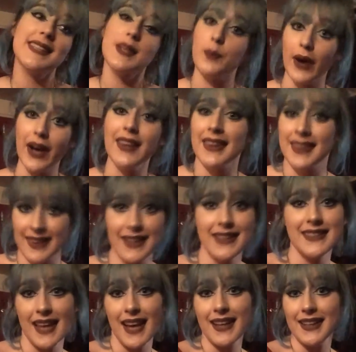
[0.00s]
to buy the
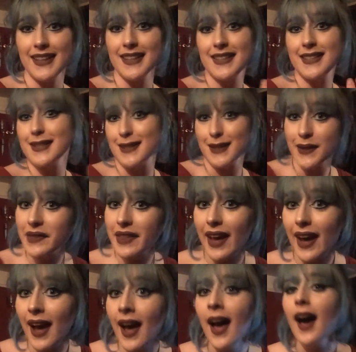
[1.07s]
things that I need to do
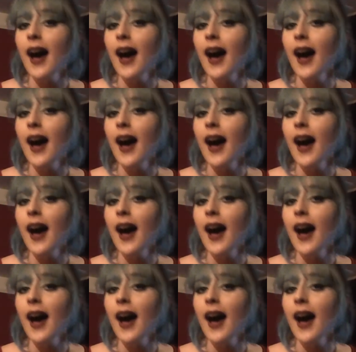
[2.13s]
that.